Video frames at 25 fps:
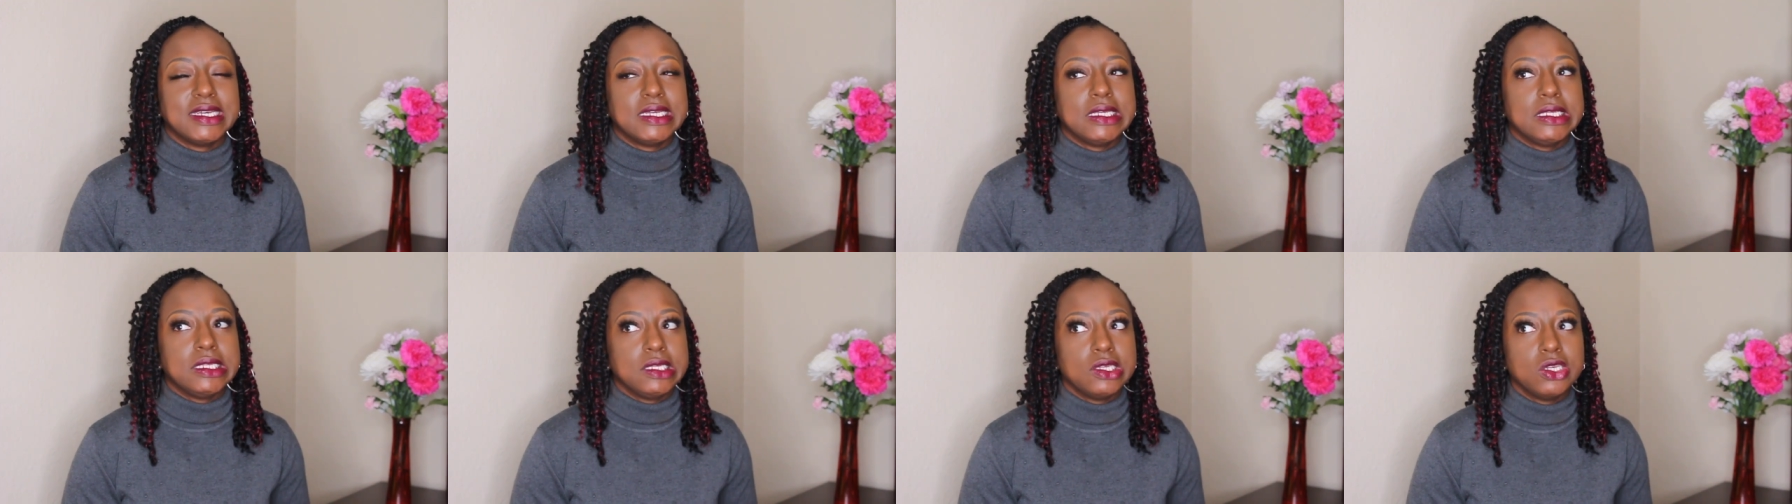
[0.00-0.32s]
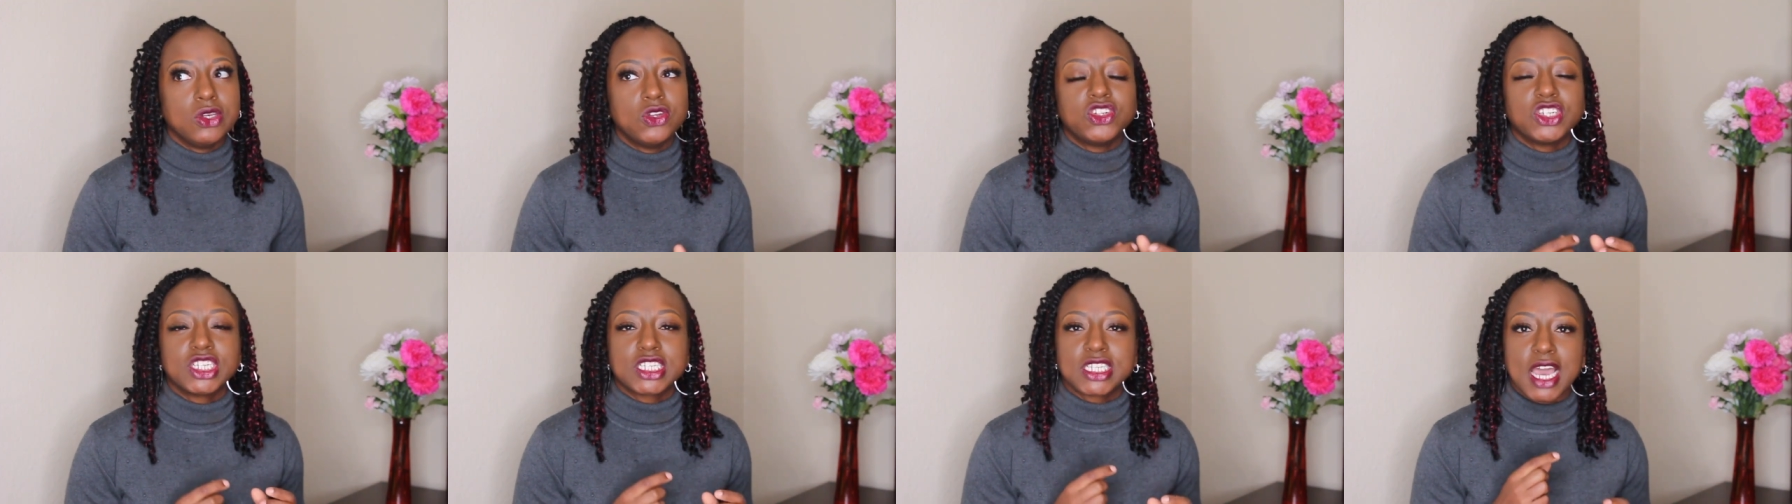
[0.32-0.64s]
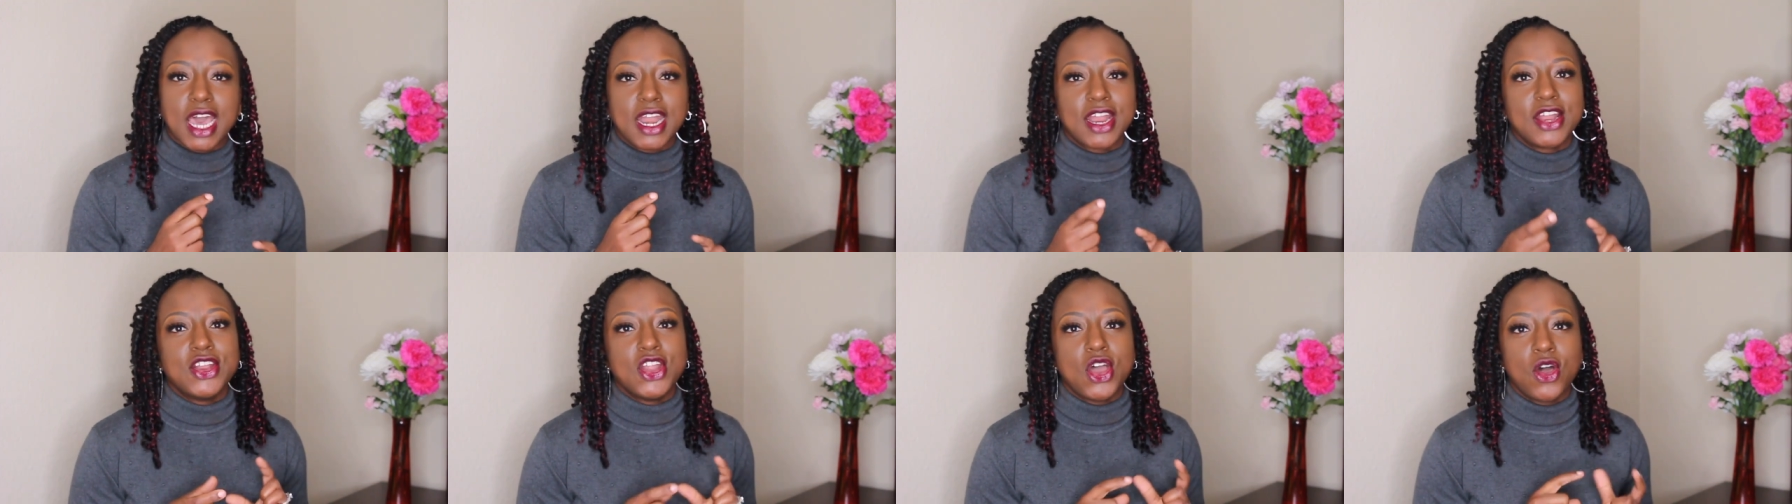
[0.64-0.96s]
you just
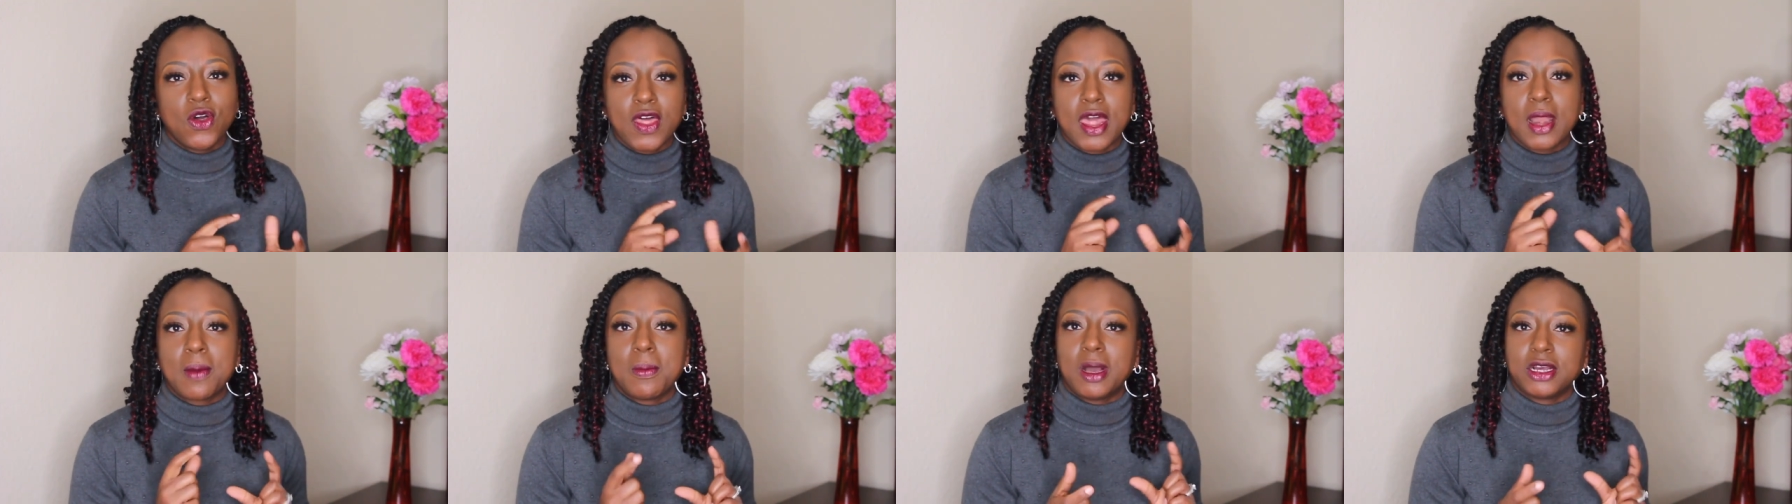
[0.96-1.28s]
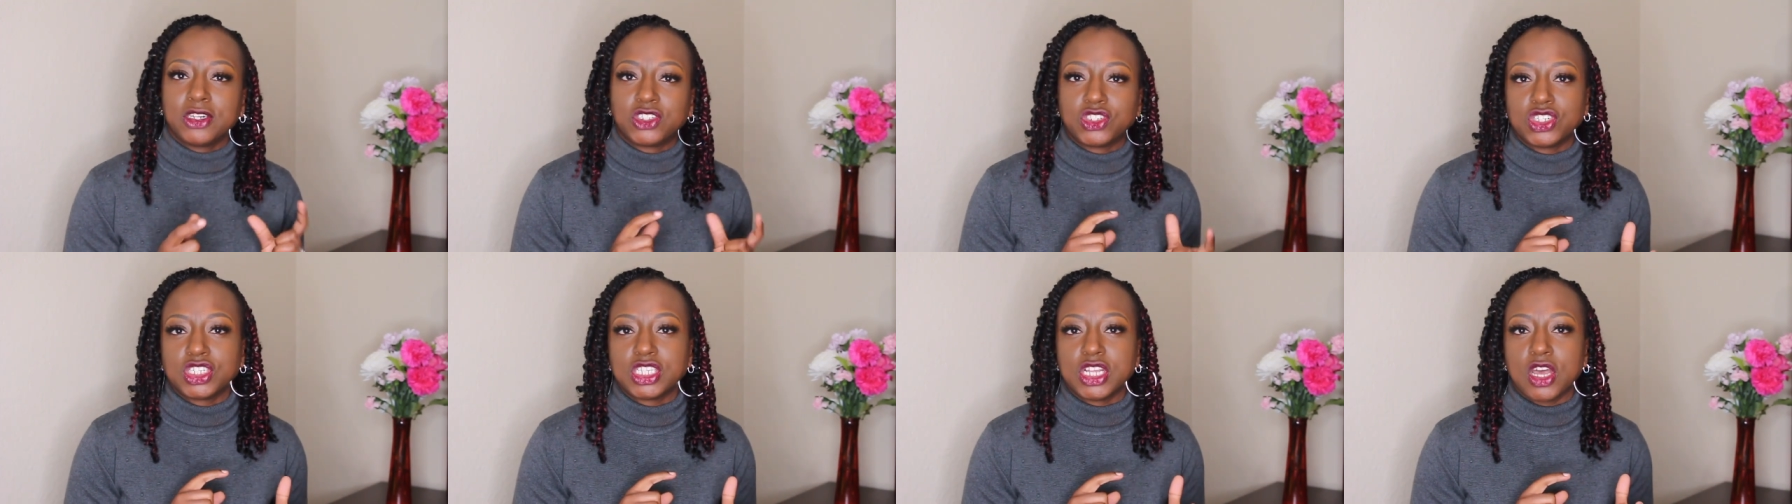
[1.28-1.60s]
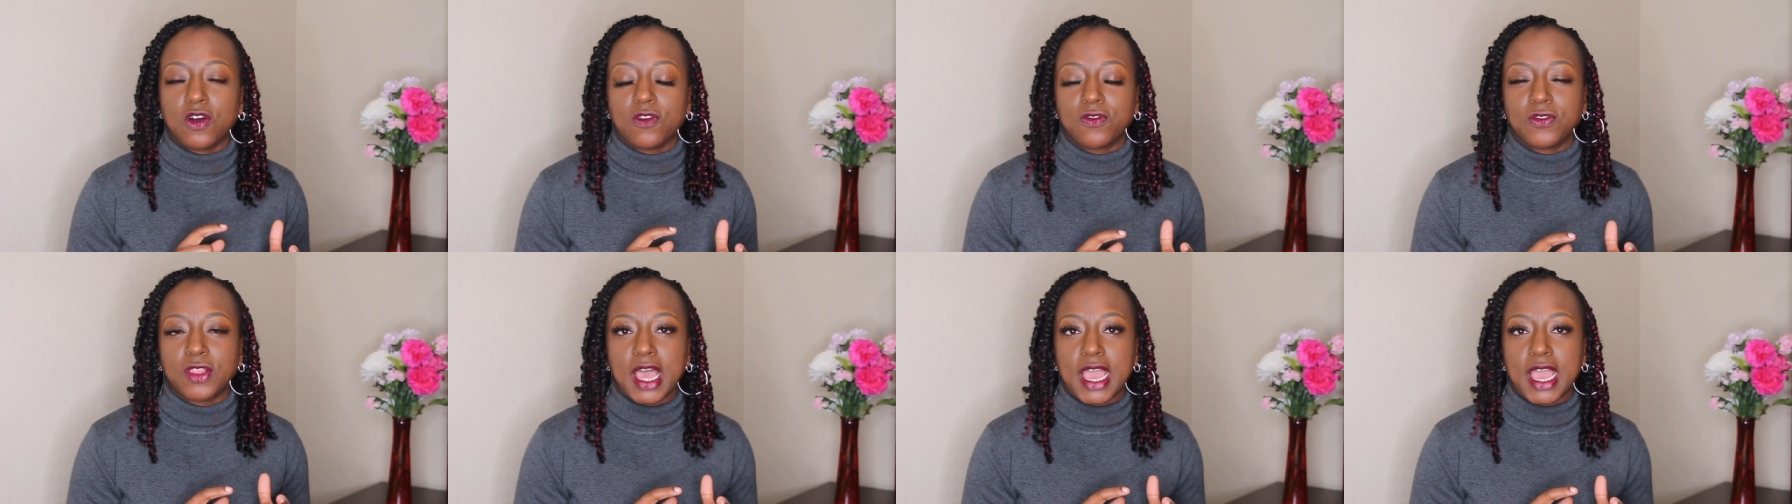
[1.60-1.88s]
got to know that about yourself.